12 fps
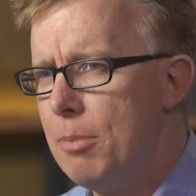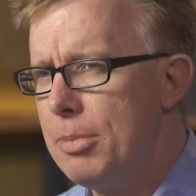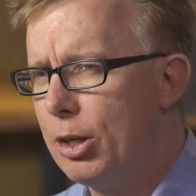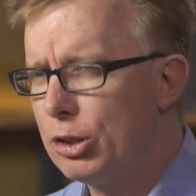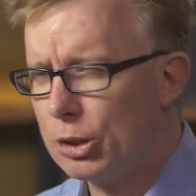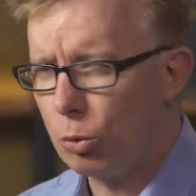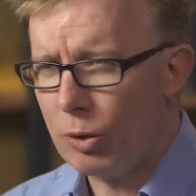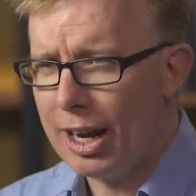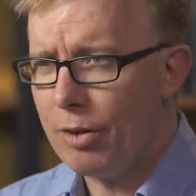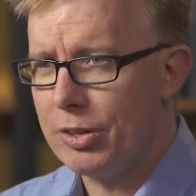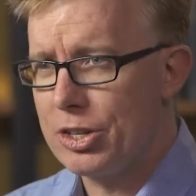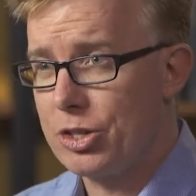Because
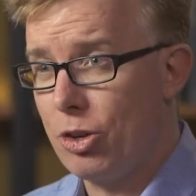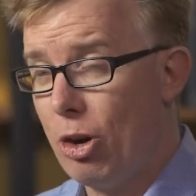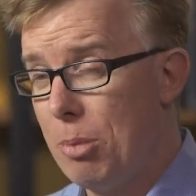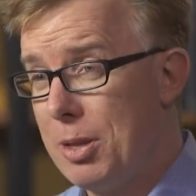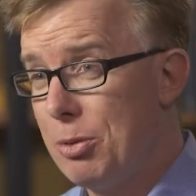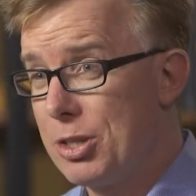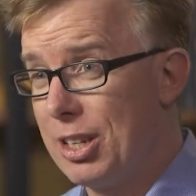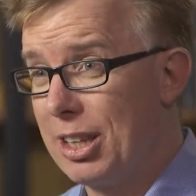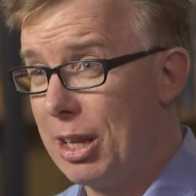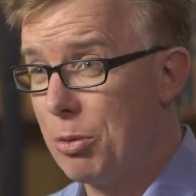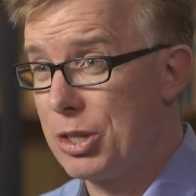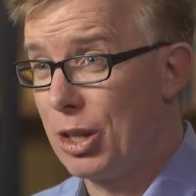around this time, there was a,
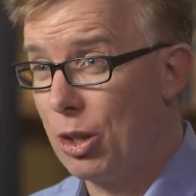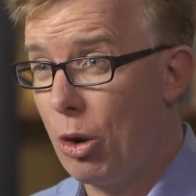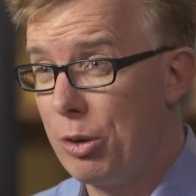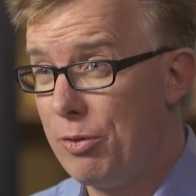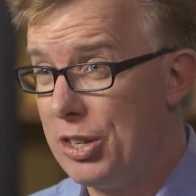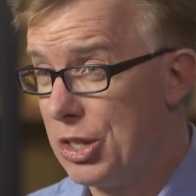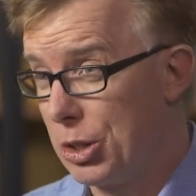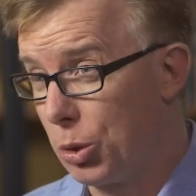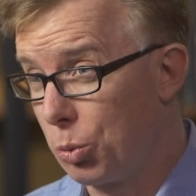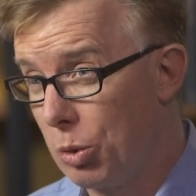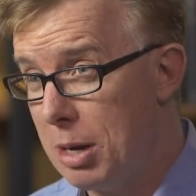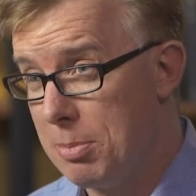there was a lot of
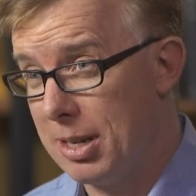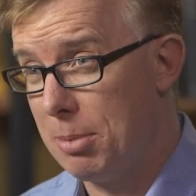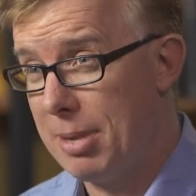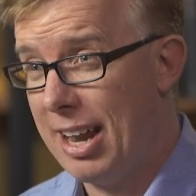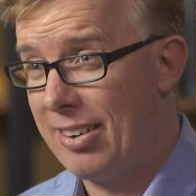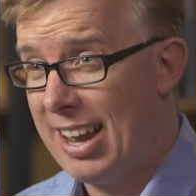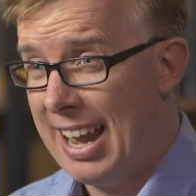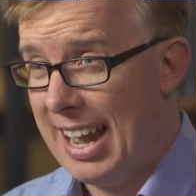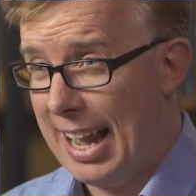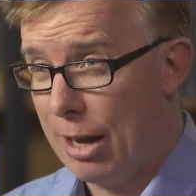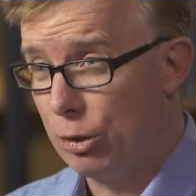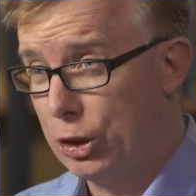disagreement about
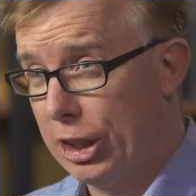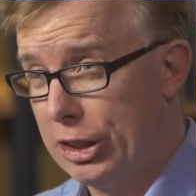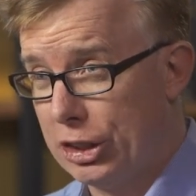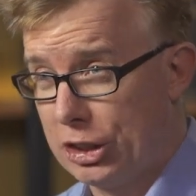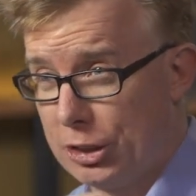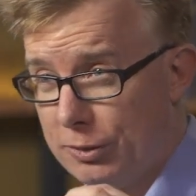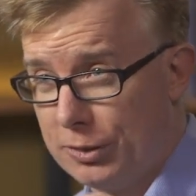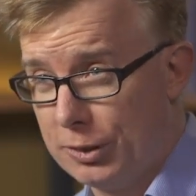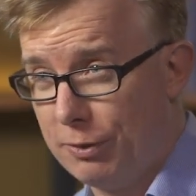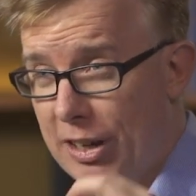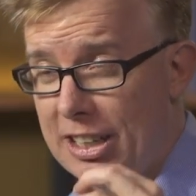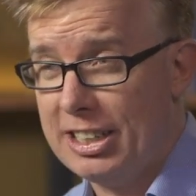how Jesus'
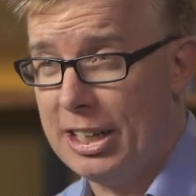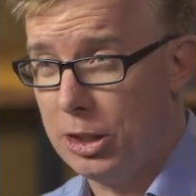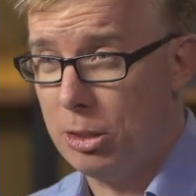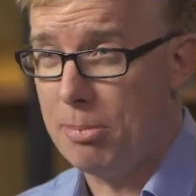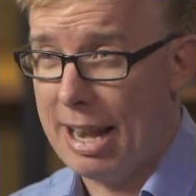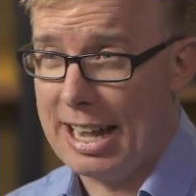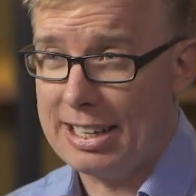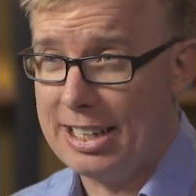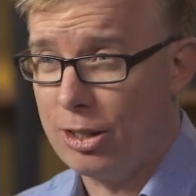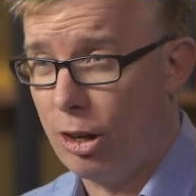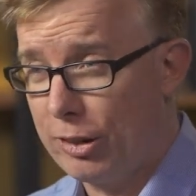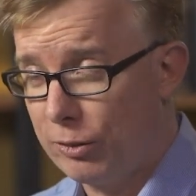divinity and
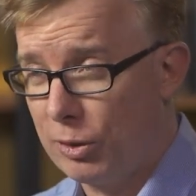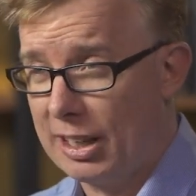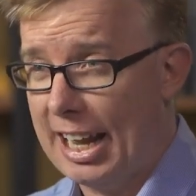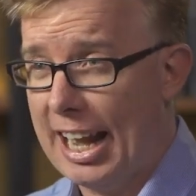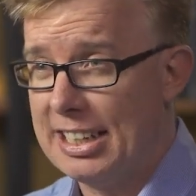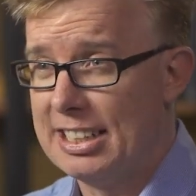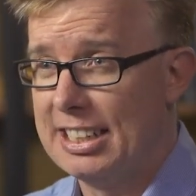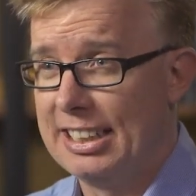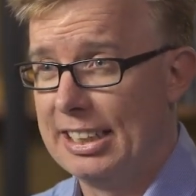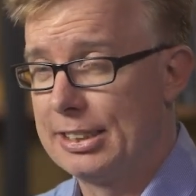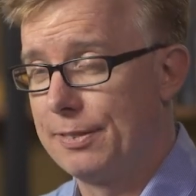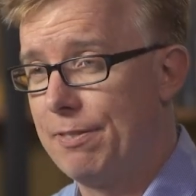humanity kind of related and
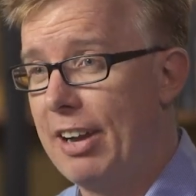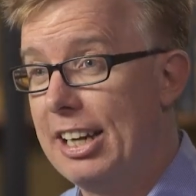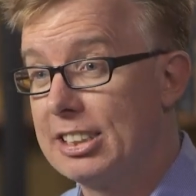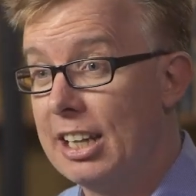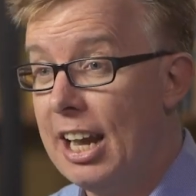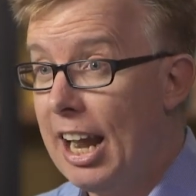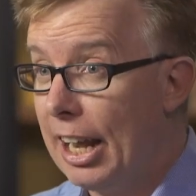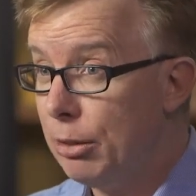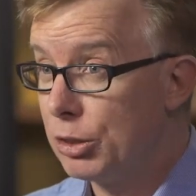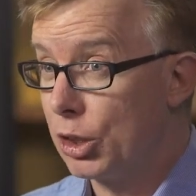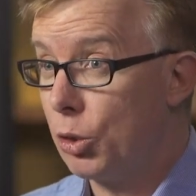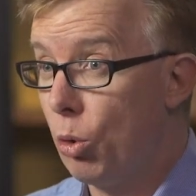interfaced, and it
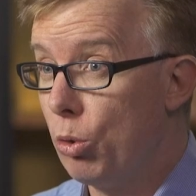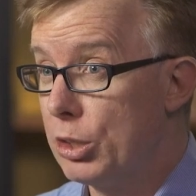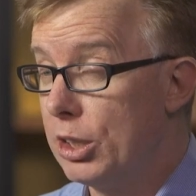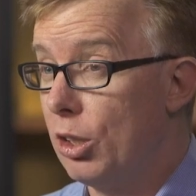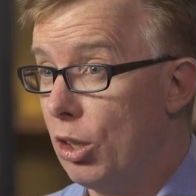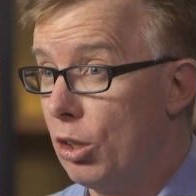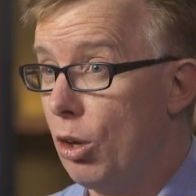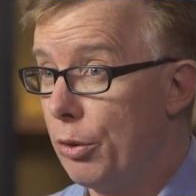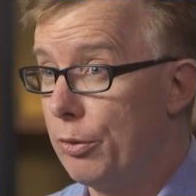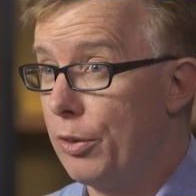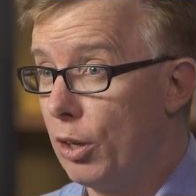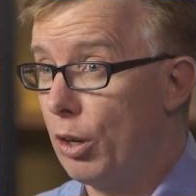was uh, causing a lot
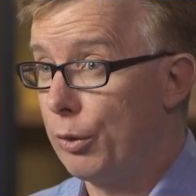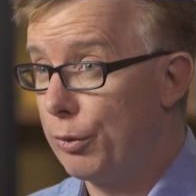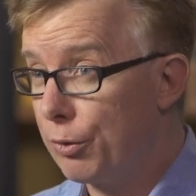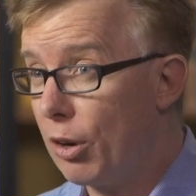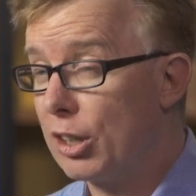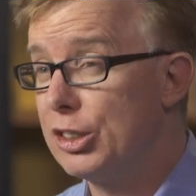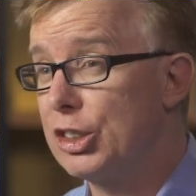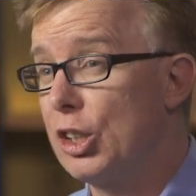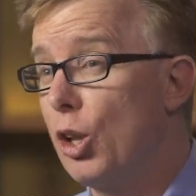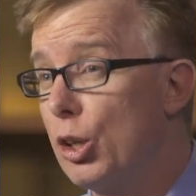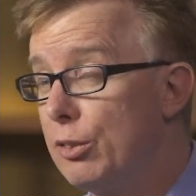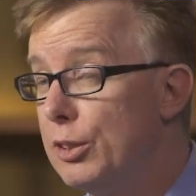of a lot of fracas, a
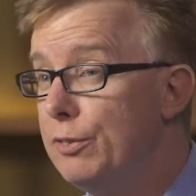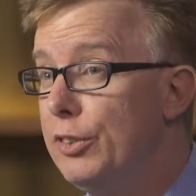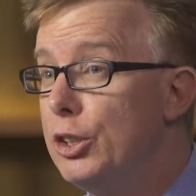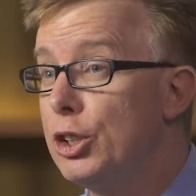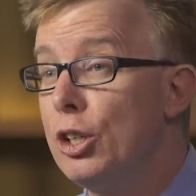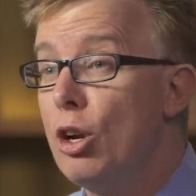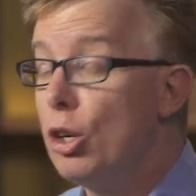lot of division,